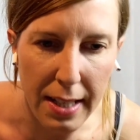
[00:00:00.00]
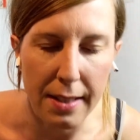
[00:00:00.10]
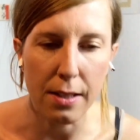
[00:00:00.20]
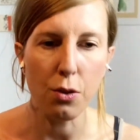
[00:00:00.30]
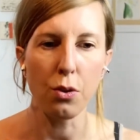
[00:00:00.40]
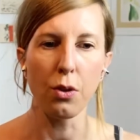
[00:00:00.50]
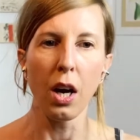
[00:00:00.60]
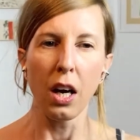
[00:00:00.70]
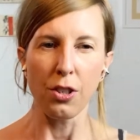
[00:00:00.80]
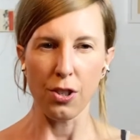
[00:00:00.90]
Let's do
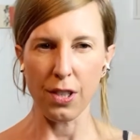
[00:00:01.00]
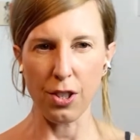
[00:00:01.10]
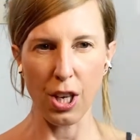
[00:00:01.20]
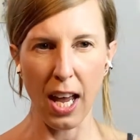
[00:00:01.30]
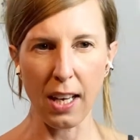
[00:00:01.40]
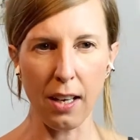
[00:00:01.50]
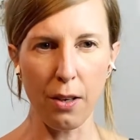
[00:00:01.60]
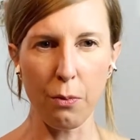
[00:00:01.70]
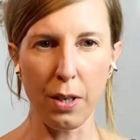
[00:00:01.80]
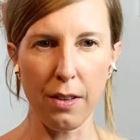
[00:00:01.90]
just a check
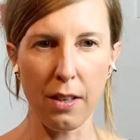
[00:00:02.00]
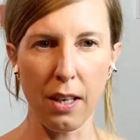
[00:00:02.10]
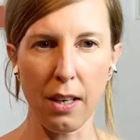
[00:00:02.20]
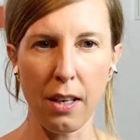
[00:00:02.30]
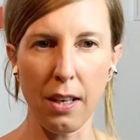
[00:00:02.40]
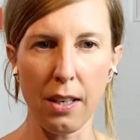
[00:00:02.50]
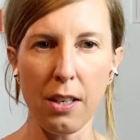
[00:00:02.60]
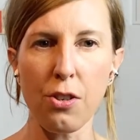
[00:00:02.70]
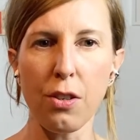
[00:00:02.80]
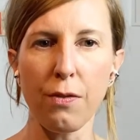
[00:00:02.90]
with the
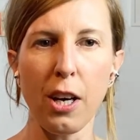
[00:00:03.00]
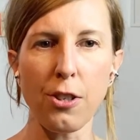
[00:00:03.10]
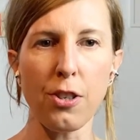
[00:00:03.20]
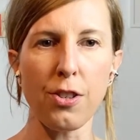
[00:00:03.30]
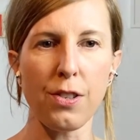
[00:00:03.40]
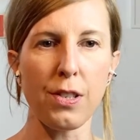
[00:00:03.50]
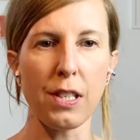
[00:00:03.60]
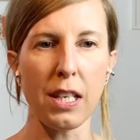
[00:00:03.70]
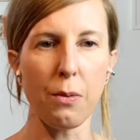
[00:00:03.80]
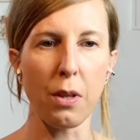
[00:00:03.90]
initial version just to
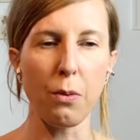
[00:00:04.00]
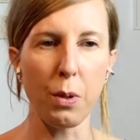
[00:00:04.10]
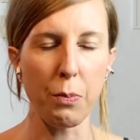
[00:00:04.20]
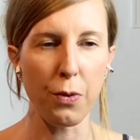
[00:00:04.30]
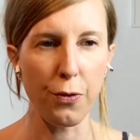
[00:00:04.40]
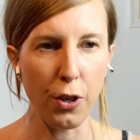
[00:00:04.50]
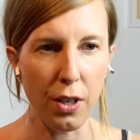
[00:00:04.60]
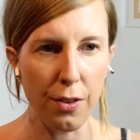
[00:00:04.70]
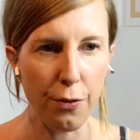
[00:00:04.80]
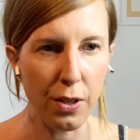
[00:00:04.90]
see whether we
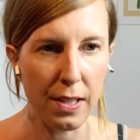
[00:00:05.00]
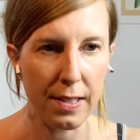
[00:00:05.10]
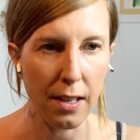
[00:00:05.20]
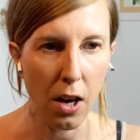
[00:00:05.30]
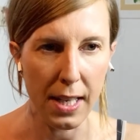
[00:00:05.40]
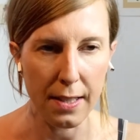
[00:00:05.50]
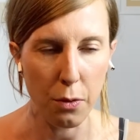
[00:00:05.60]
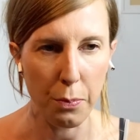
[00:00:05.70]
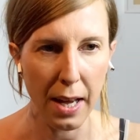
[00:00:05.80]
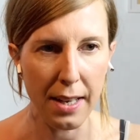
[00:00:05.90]
prefer it for the side. So
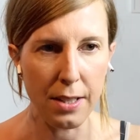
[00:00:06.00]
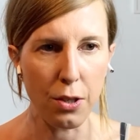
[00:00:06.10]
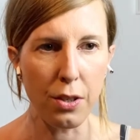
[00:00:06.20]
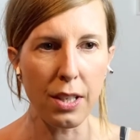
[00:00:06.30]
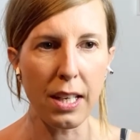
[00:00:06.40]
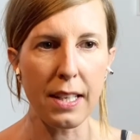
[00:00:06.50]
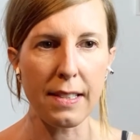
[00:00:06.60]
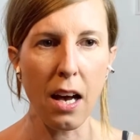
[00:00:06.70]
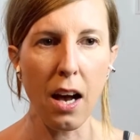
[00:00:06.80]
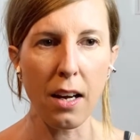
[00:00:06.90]
bend your knees,
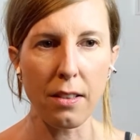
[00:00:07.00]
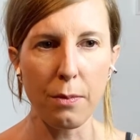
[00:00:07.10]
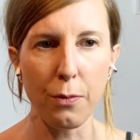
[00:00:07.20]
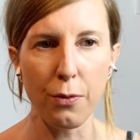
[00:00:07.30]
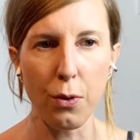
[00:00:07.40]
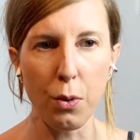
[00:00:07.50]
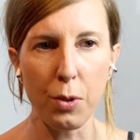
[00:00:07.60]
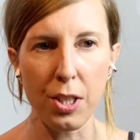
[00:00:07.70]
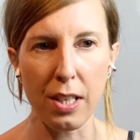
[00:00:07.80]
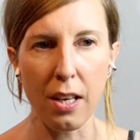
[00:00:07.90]
hug them
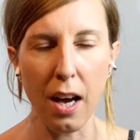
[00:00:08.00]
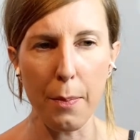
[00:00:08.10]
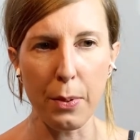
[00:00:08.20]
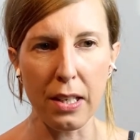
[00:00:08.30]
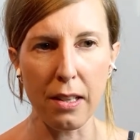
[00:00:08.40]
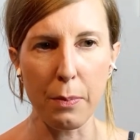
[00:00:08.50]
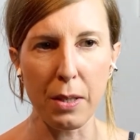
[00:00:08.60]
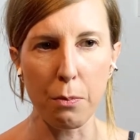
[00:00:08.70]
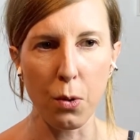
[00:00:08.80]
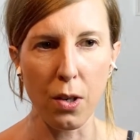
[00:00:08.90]
forward and up a little
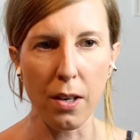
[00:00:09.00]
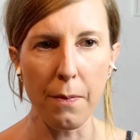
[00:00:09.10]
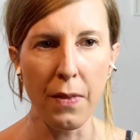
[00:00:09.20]
bit more.